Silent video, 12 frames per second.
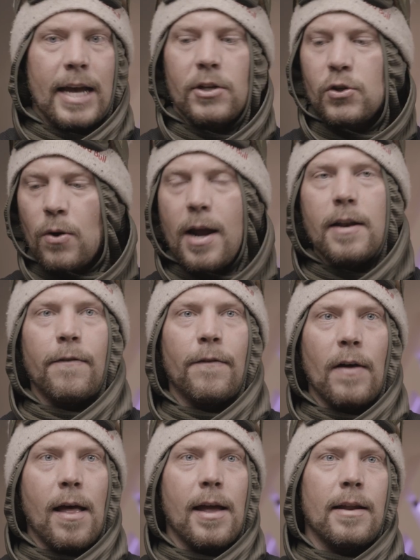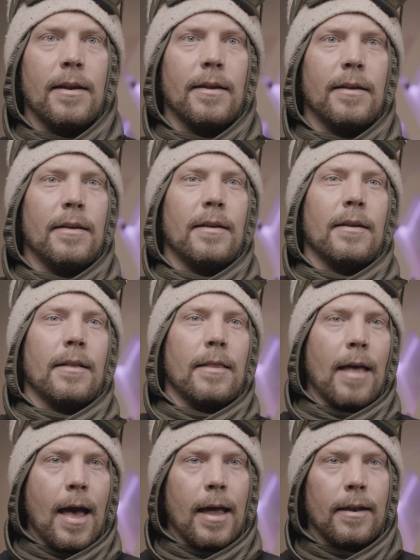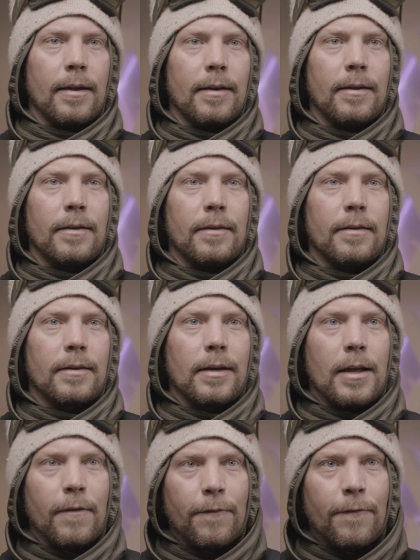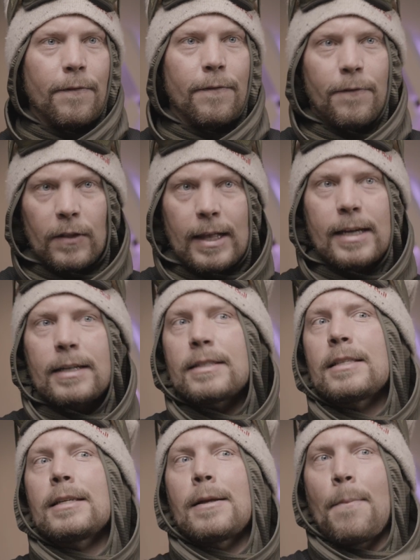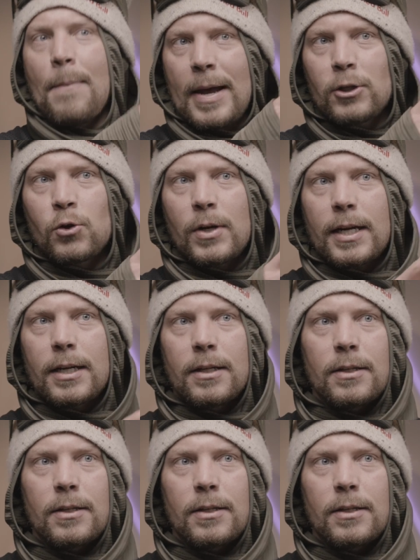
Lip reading: And trying to find that kind of flex metric